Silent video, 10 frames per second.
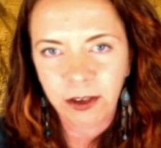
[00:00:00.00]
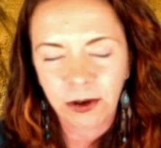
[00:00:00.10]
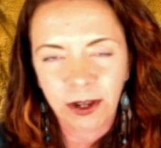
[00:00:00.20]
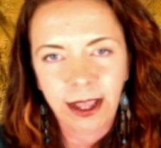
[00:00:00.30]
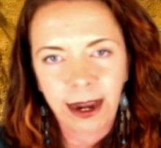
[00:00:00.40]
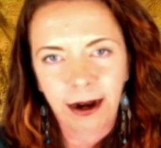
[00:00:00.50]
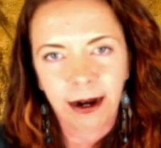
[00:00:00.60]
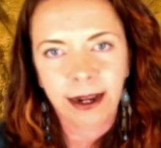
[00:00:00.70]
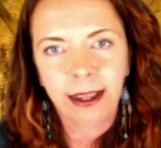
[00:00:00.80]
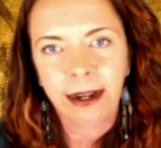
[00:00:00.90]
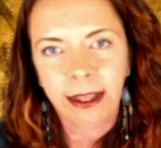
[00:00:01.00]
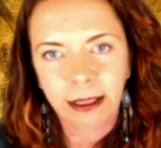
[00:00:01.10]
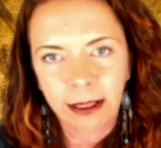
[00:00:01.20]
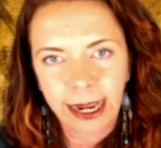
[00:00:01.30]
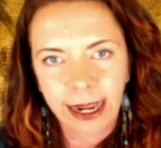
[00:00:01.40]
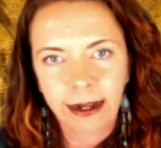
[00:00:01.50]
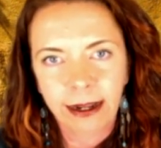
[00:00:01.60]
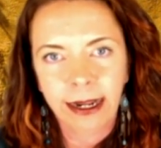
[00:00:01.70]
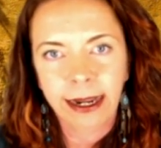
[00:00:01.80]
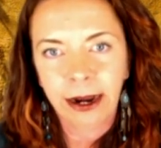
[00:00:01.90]
are in the area and in the land and
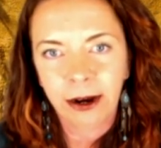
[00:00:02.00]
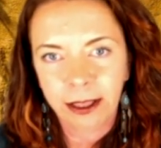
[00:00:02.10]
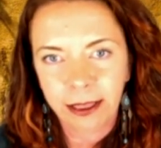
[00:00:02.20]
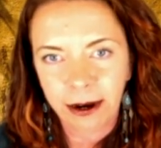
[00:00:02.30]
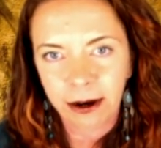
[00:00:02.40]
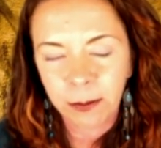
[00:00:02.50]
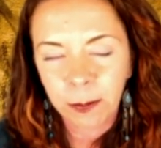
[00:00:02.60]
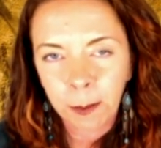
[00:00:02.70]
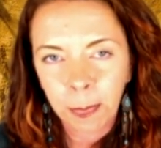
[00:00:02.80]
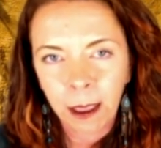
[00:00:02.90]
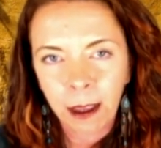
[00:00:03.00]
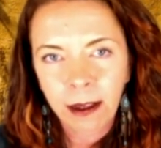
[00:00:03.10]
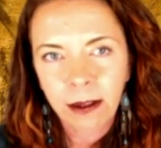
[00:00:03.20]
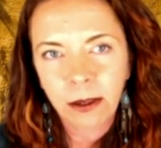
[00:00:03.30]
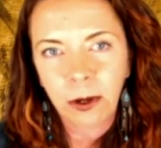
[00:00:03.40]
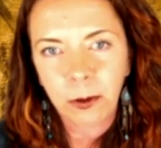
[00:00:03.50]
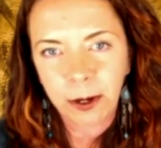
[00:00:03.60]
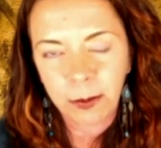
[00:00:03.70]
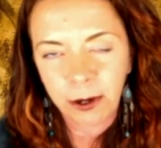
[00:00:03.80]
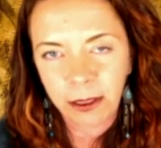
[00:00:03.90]
inherent there. So we want to
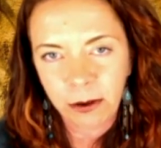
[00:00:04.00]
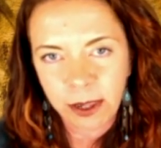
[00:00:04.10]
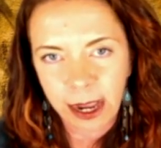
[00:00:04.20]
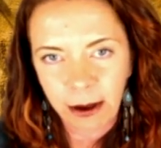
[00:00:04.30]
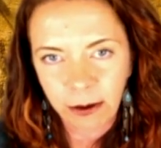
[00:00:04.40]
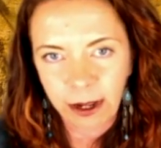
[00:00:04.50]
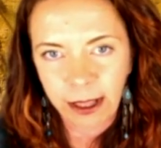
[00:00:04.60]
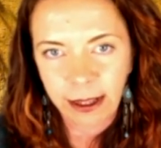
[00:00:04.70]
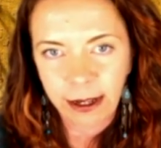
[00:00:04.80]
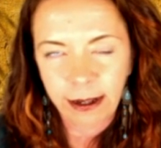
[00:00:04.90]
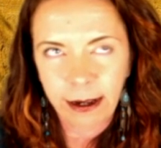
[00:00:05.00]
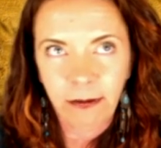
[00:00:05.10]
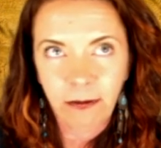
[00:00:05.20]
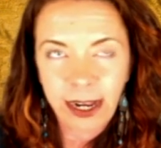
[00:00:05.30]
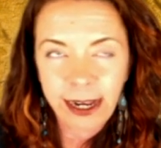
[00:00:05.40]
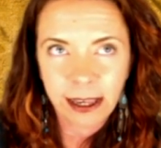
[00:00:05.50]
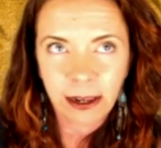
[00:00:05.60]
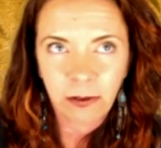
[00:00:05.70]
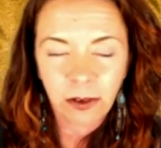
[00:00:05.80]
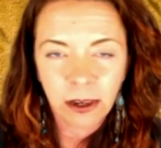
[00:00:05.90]
bring those out. And then
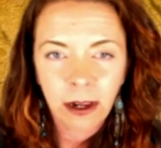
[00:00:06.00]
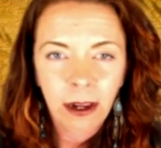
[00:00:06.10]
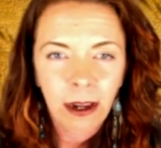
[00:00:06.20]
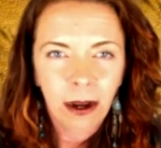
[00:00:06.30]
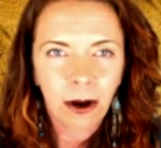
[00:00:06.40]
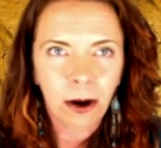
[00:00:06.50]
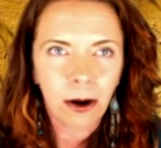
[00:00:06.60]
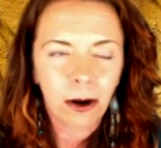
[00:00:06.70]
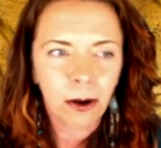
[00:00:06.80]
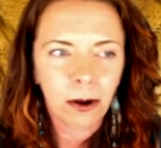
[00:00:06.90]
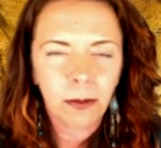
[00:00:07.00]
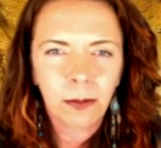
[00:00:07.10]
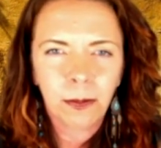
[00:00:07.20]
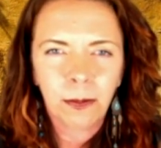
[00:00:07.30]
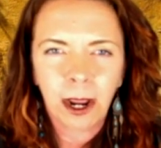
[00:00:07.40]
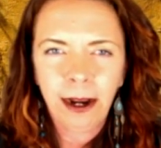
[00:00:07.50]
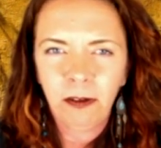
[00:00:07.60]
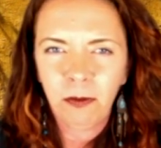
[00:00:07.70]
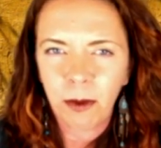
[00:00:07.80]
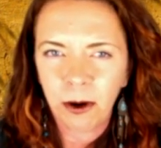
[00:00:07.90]
invasives are kind
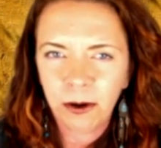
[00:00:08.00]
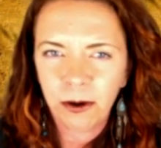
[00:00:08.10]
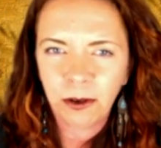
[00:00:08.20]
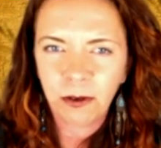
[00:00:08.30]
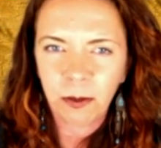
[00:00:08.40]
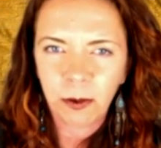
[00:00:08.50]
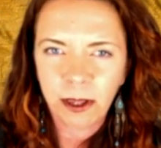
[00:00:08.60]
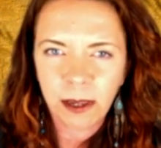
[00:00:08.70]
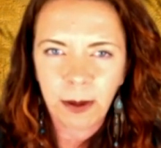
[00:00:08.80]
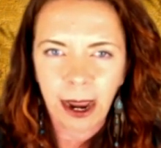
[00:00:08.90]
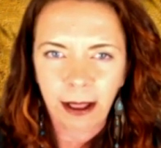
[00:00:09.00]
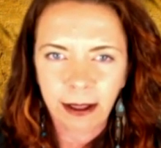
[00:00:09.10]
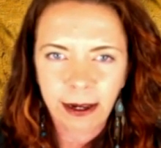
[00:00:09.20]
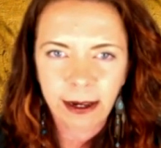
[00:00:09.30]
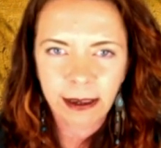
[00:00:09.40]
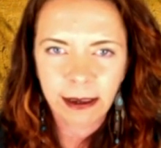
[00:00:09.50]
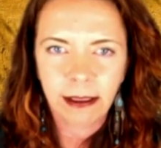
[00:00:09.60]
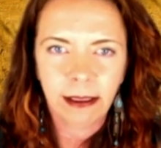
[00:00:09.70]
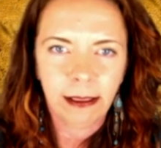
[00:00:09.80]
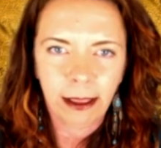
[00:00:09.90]
of markers of the principalities.
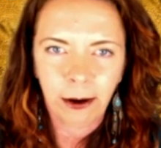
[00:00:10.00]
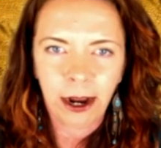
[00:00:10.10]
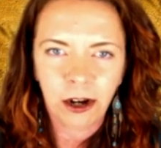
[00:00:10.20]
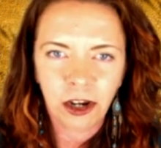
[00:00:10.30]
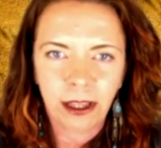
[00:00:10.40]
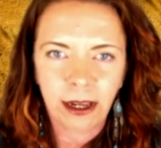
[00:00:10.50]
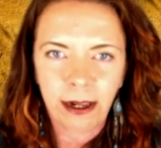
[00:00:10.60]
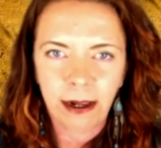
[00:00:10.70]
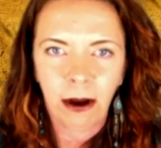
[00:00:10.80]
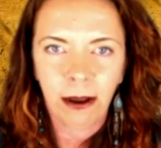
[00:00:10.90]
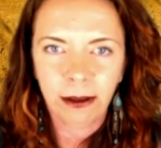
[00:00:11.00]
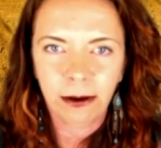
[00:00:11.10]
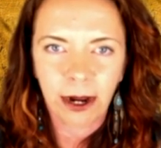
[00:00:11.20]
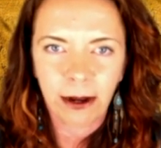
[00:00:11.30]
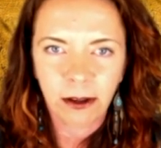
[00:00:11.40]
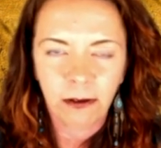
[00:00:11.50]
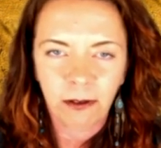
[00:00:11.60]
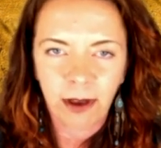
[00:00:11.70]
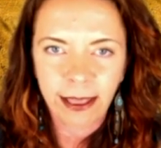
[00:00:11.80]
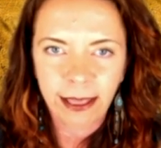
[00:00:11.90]
They're actually on the ground to
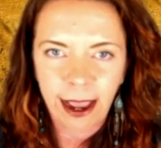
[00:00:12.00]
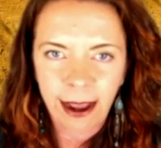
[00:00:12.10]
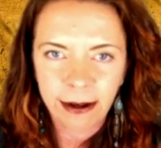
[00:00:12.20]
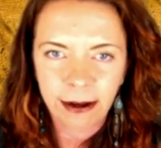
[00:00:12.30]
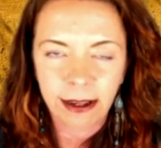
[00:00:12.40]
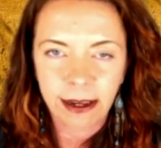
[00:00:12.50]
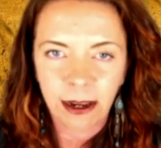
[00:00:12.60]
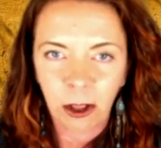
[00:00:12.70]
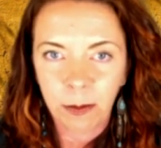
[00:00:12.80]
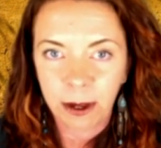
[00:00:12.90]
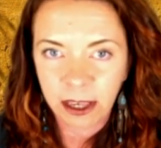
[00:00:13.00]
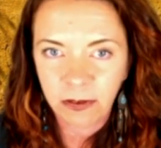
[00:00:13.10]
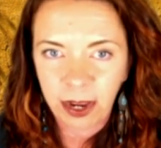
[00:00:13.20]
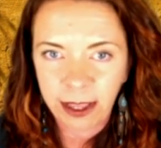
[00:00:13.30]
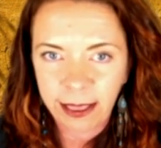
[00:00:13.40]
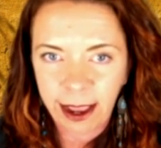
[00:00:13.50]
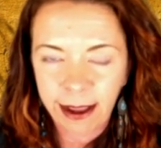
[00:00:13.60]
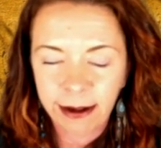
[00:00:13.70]
fight that and to help us fight that.